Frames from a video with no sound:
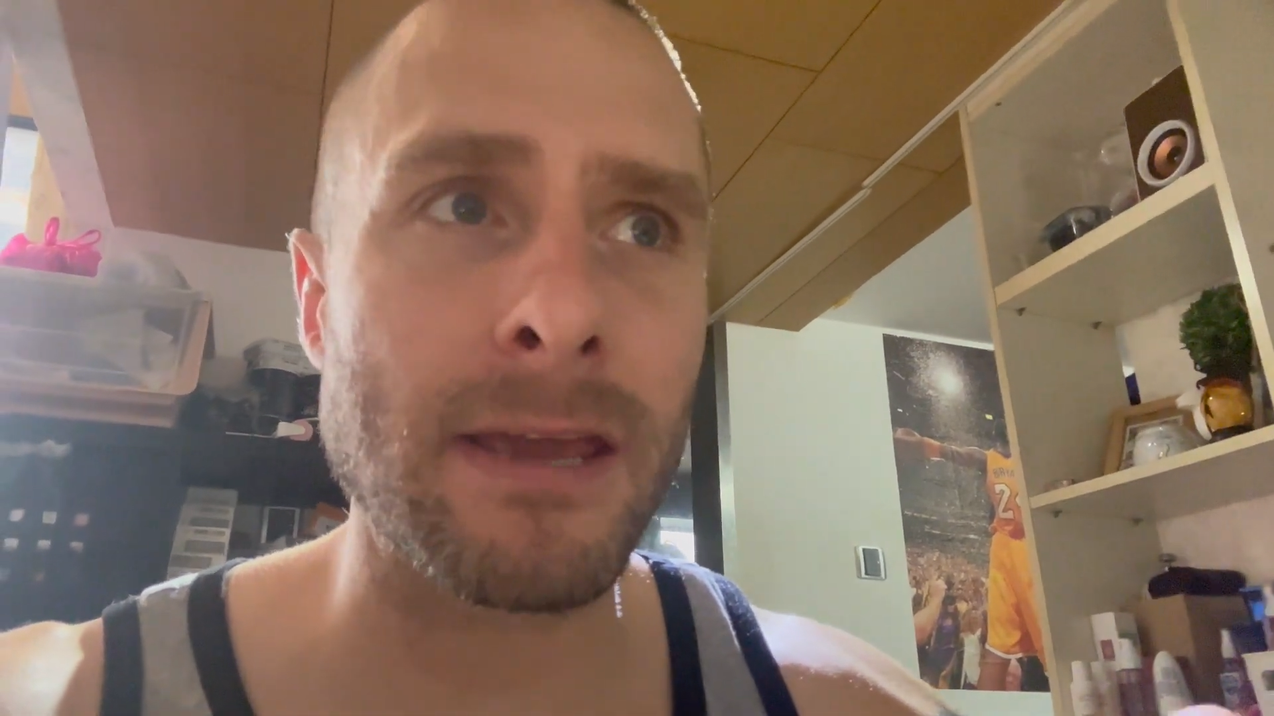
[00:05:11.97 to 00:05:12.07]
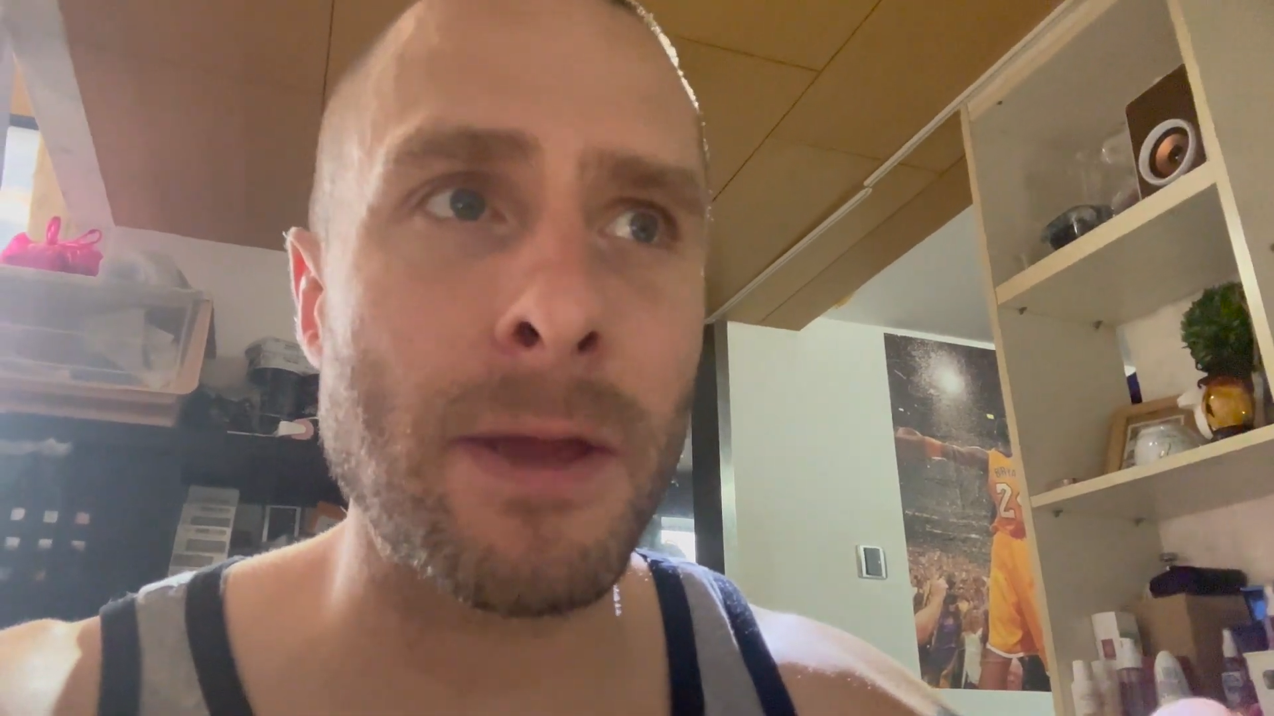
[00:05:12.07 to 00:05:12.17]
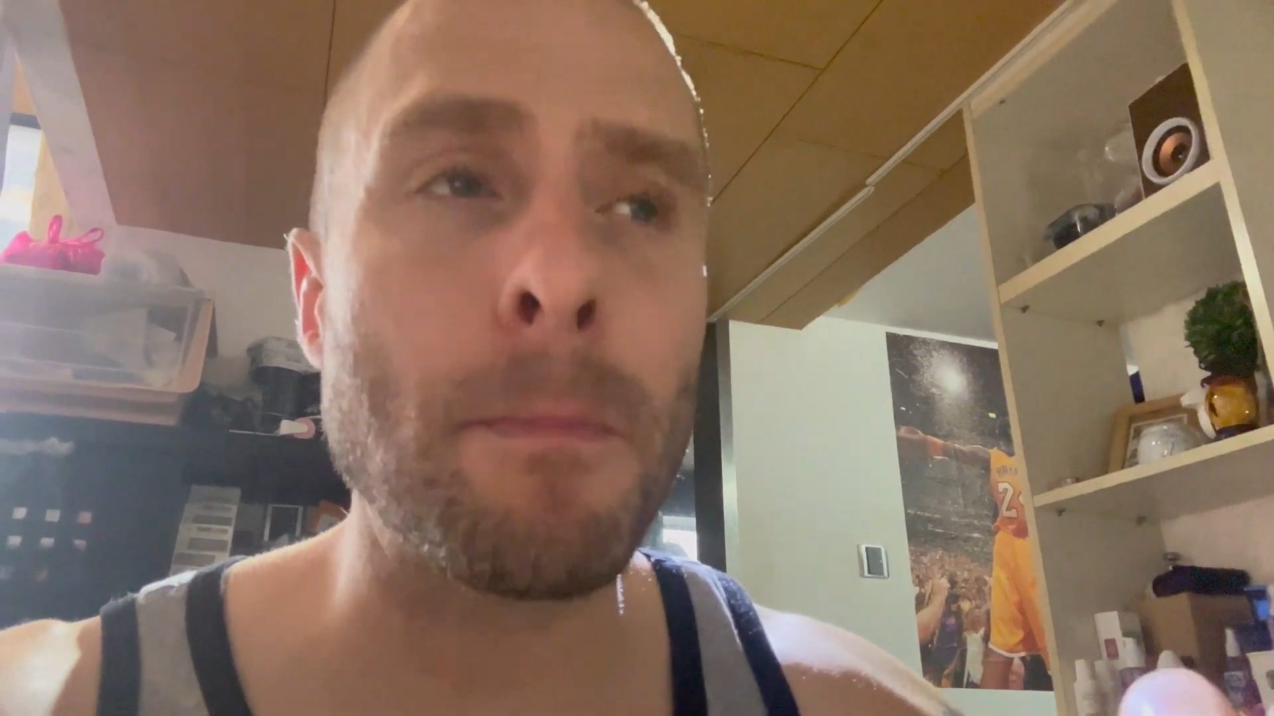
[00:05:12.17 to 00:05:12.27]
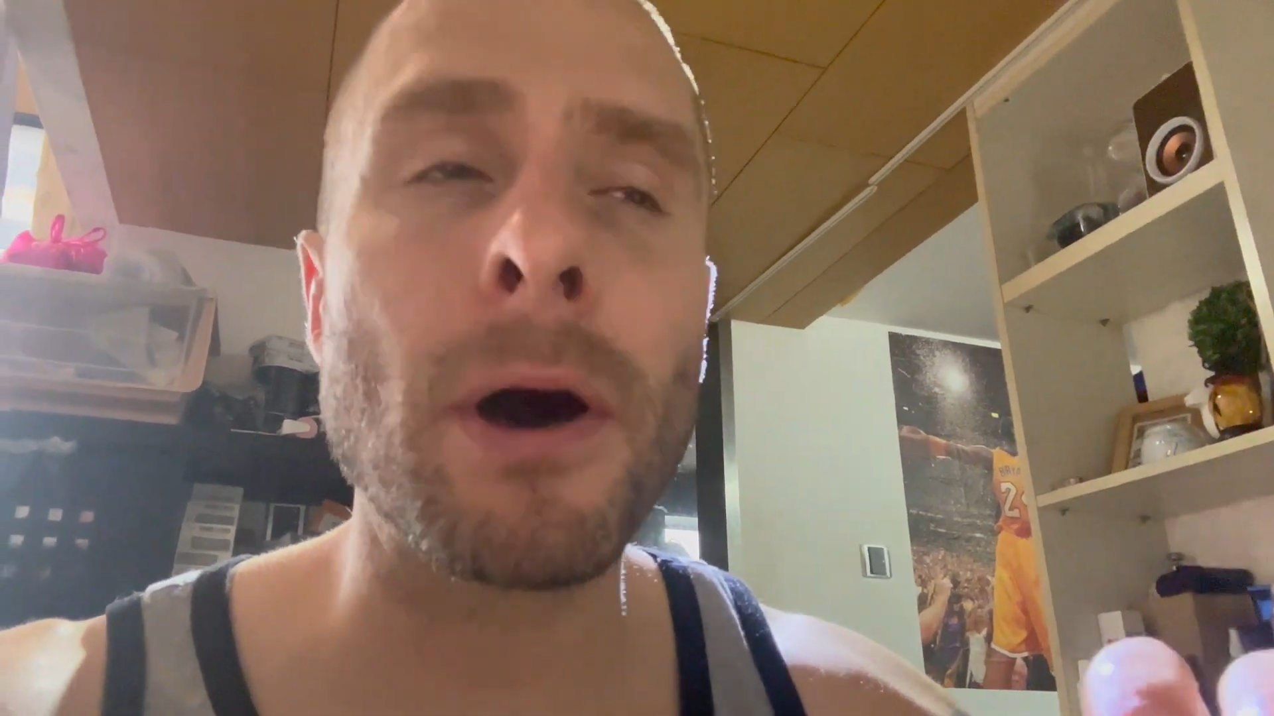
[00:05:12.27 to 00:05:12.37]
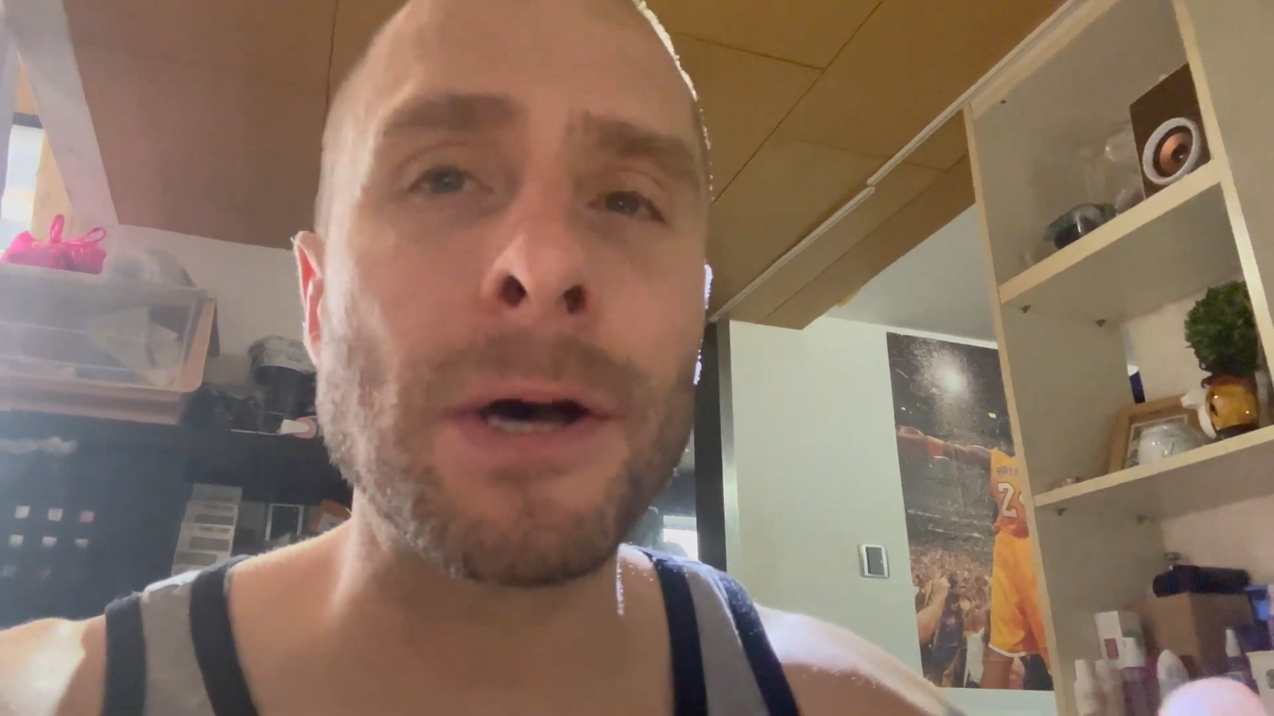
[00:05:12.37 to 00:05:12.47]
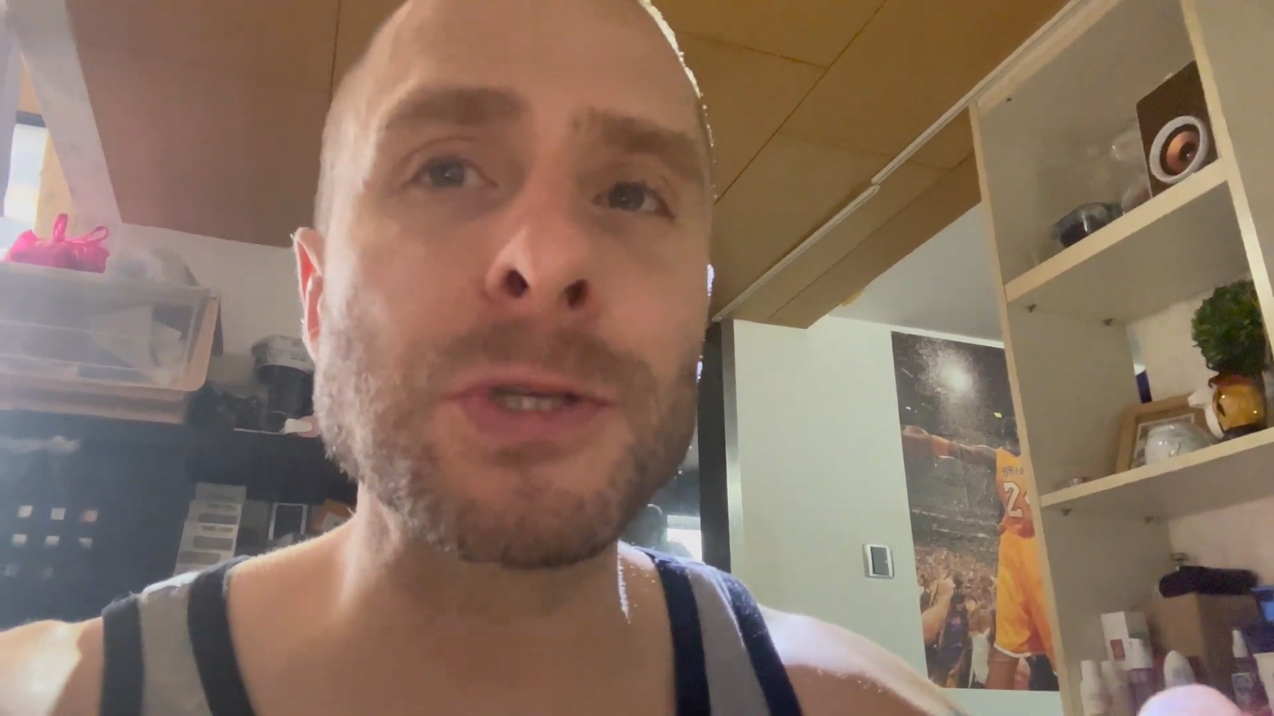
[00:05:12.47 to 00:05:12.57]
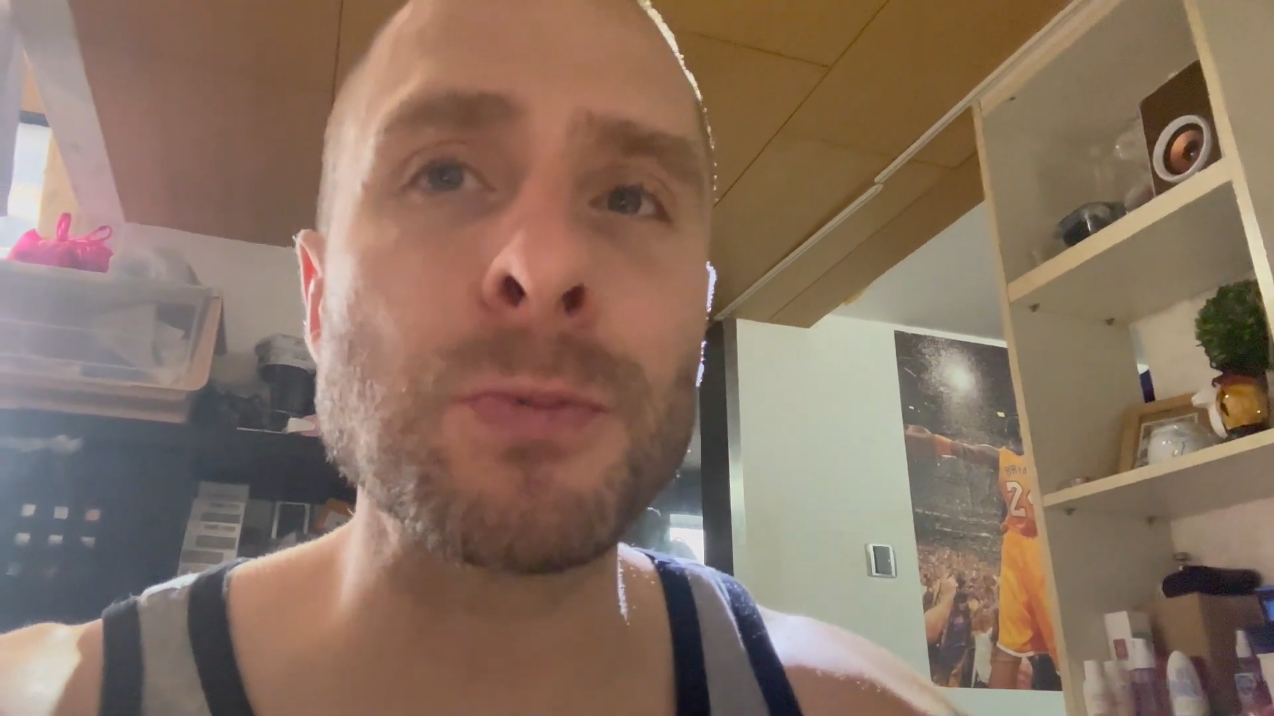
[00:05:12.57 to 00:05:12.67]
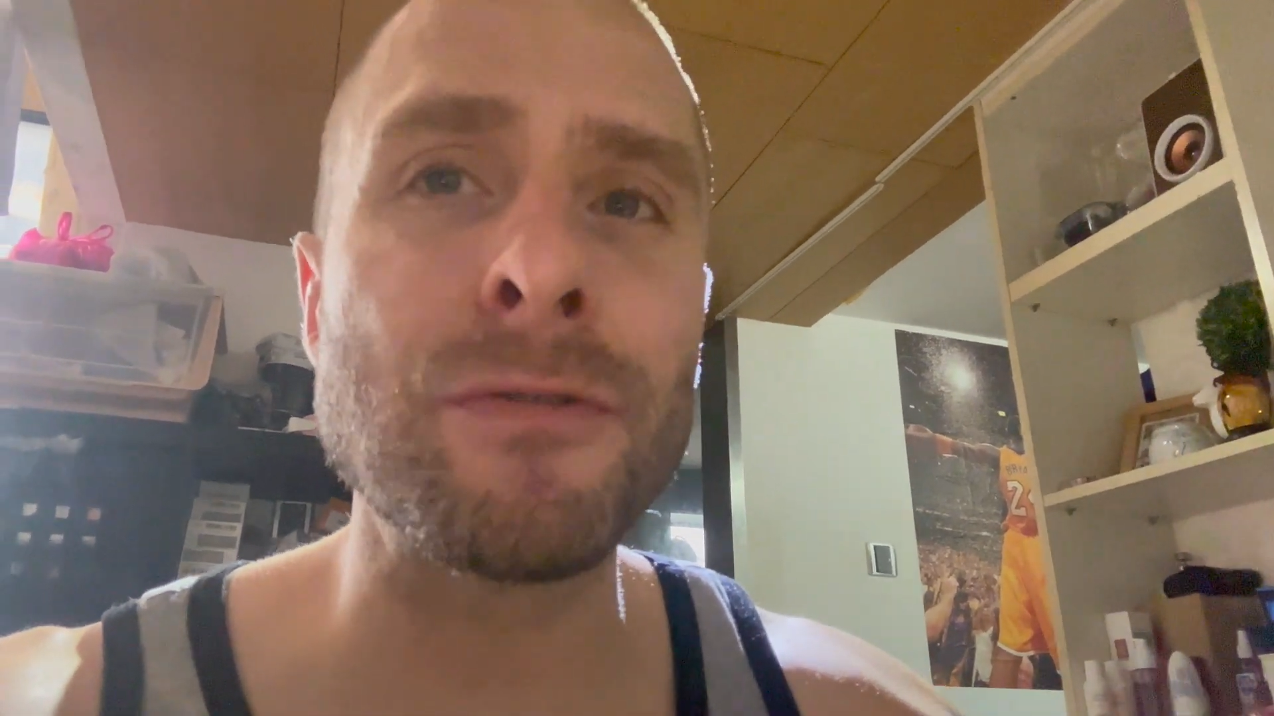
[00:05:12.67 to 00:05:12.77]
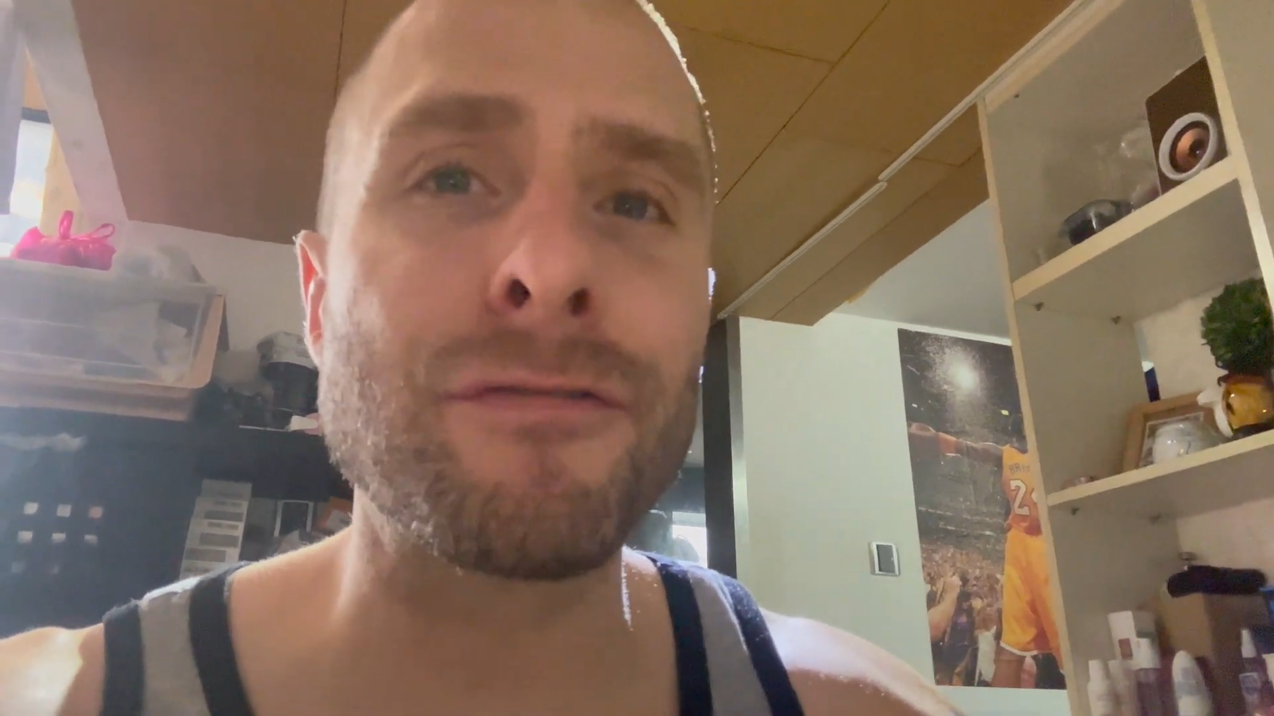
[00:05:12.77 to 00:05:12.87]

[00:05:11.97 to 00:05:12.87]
impossible